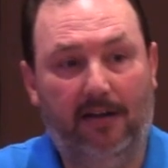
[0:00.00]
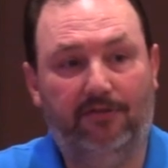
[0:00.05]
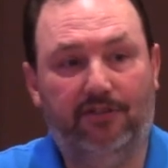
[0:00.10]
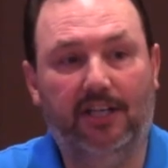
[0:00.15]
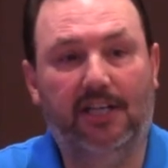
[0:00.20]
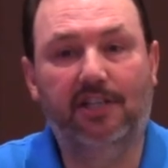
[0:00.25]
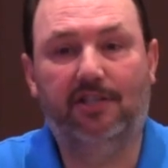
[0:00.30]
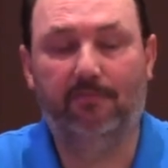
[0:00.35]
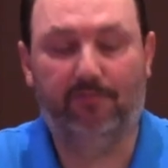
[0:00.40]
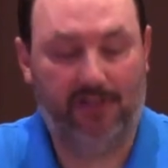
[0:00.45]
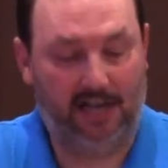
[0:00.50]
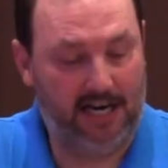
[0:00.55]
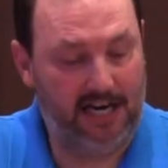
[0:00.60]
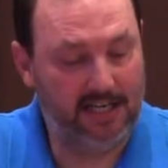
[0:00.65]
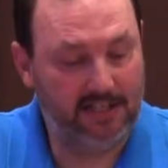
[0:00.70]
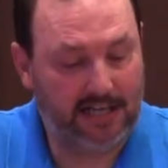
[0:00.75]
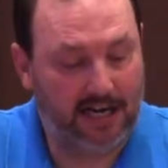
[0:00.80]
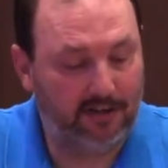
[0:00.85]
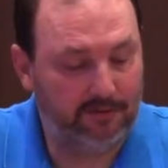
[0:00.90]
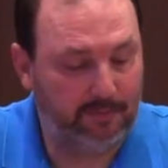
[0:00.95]
I've seen some
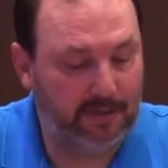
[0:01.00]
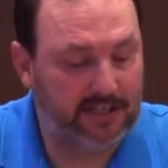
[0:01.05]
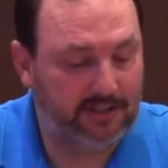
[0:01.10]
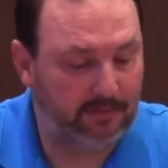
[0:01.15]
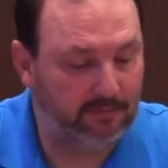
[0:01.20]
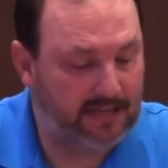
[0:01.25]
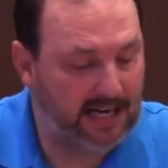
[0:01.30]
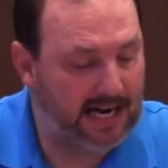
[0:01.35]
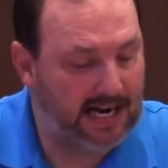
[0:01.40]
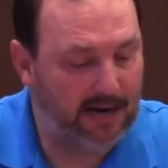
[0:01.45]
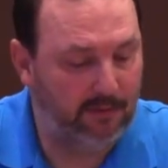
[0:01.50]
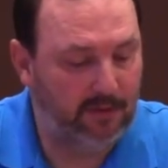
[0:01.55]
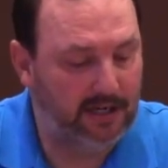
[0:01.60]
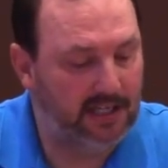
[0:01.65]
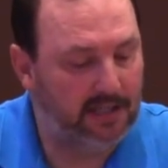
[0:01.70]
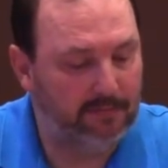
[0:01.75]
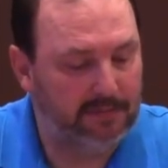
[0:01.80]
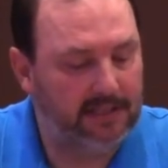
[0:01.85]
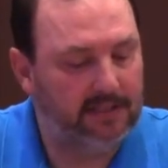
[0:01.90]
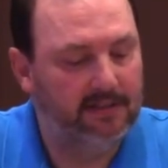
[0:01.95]
things. I spent some time
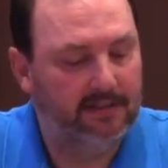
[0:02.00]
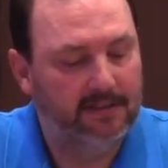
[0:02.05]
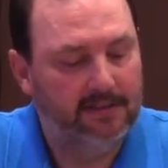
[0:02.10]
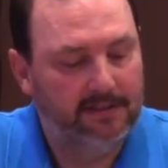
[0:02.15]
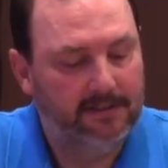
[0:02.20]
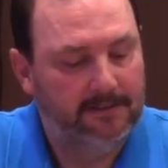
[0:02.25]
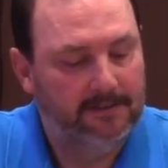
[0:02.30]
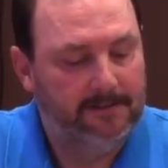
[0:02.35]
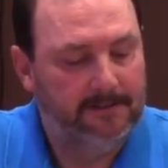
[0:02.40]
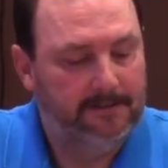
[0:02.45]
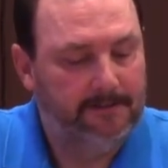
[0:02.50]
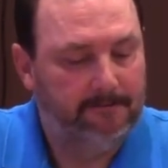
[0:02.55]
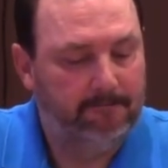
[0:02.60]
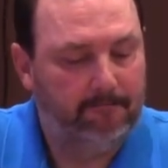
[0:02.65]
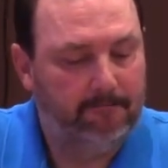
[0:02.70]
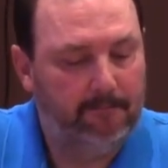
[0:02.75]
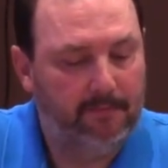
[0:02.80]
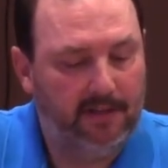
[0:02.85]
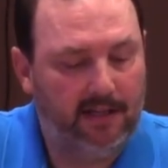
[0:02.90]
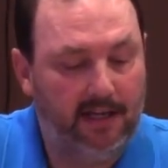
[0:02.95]
with him, and
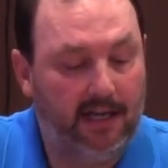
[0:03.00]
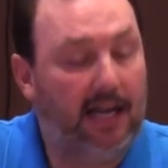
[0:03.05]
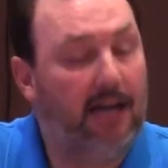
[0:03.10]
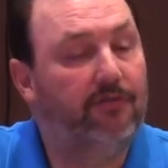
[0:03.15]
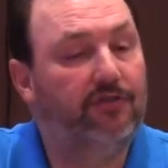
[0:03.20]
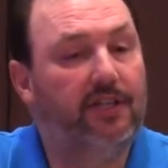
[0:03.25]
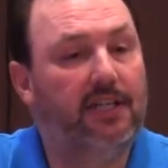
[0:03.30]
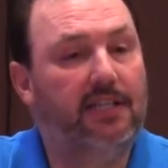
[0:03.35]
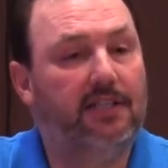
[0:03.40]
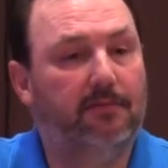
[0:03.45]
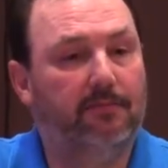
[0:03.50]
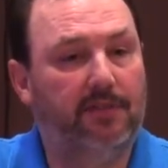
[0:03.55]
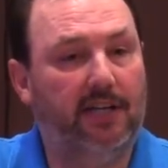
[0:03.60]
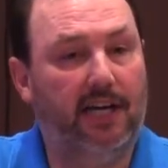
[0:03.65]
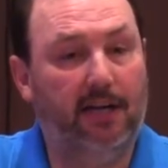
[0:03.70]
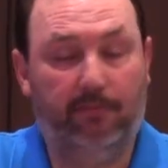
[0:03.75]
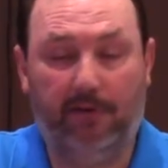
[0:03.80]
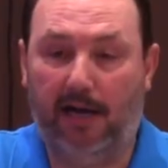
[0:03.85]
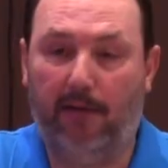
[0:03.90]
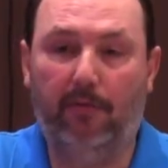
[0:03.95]
and I've seen some
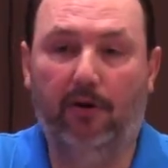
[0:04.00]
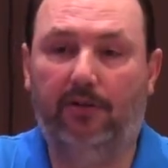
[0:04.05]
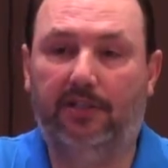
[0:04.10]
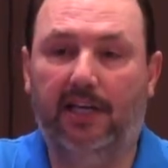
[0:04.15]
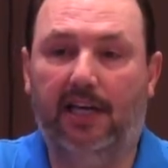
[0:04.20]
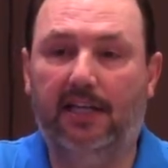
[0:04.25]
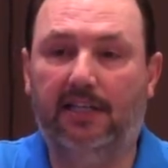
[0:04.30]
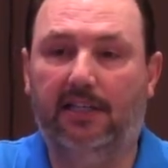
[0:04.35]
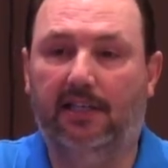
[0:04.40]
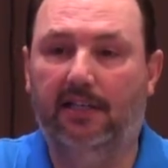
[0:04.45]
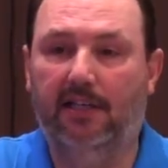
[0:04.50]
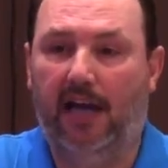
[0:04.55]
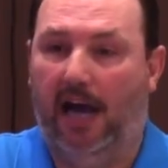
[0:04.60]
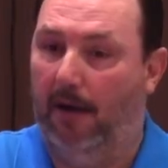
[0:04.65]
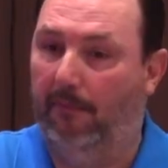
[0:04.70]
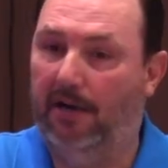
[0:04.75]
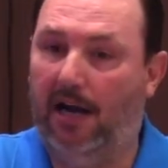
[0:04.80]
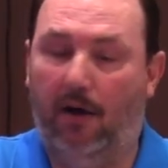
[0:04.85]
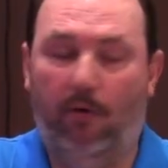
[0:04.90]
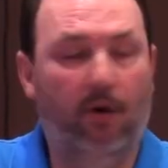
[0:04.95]
things, but I'm going to tell you,
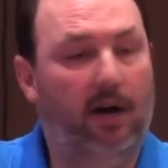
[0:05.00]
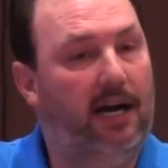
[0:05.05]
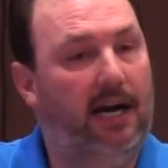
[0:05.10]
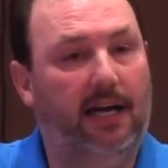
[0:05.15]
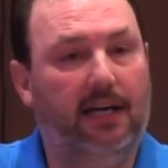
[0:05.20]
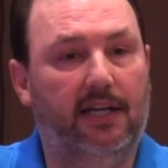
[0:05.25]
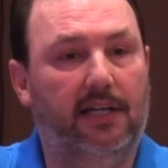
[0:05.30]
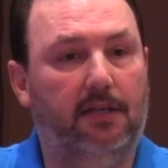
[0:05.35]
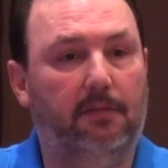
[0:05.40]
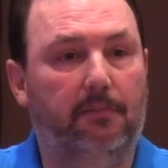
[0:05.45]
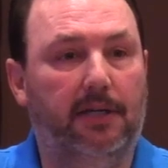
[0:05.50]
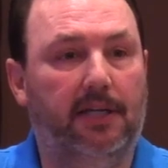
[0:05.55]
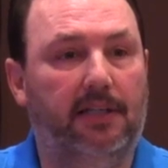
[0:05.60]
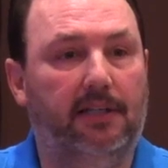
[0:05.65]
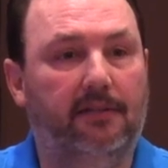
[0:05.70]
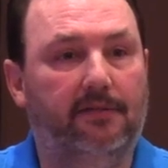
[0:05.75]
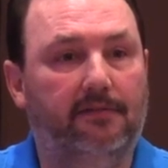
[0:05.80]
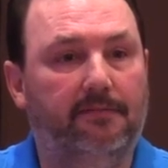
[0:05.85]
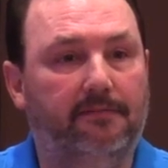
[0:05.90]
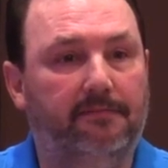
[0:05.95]
I'm not where I need to be.
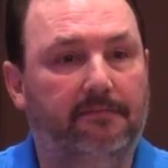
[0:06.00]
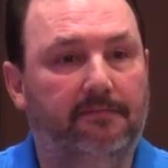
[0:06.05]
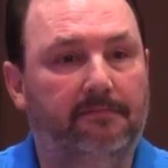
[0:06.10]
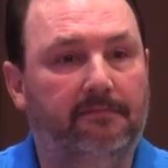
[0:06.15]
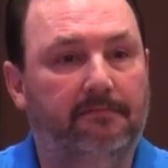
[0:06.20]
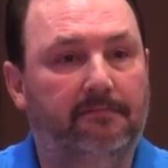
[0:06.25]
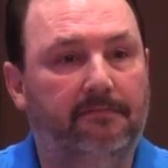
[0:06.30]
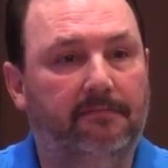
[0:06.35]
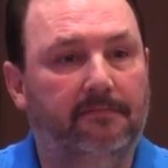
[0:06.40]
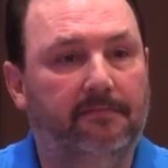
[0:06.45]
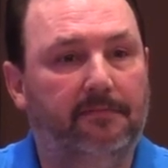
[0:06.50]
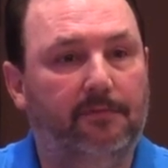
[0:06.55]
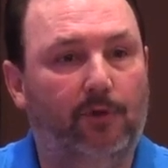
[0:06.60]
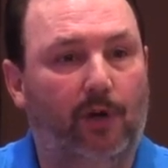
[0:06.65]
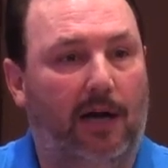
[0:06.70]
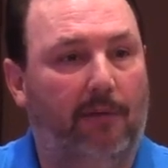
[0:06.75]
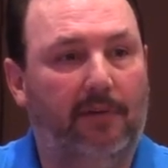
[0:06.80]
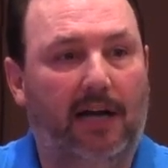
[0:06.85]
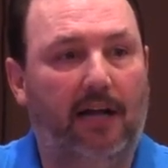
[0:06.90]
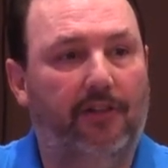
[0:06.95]

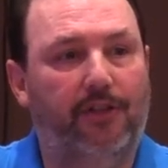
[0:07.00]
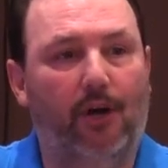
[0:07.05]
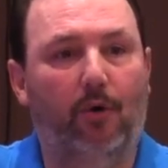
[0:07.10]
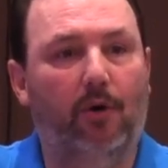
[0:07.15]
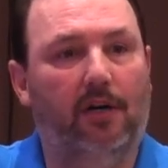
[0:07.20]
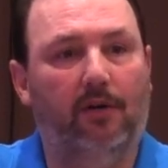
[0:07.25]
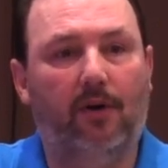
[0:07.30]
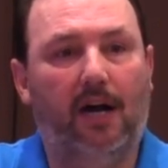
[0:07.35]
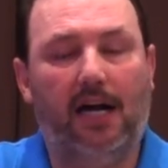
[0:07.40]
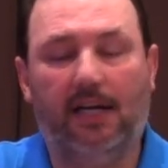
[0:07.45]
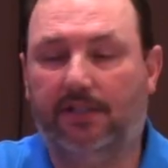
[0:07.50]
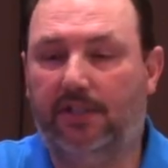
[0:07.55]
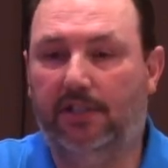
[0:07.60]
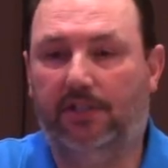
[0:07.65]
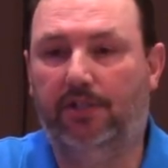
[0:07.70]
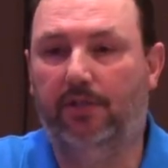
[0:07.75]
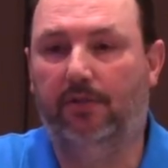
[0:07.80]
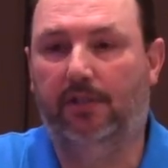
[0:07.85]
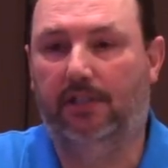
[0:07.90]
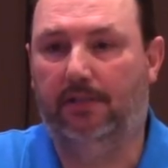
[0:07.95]
So I'm not throwing rocks
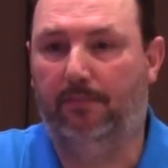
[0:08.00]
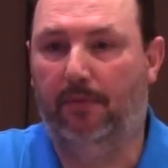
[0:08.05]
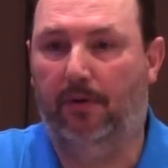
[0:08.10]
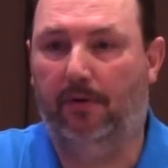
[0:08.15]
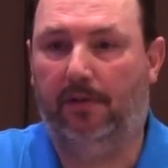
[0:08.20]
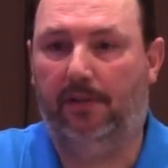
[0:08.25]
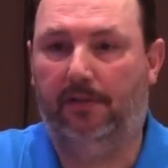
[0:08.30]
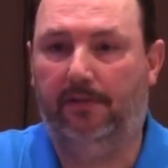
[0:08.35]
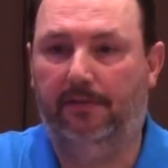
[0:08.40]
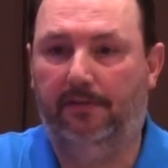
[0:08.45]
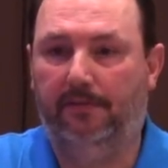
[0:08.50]
at you this morning.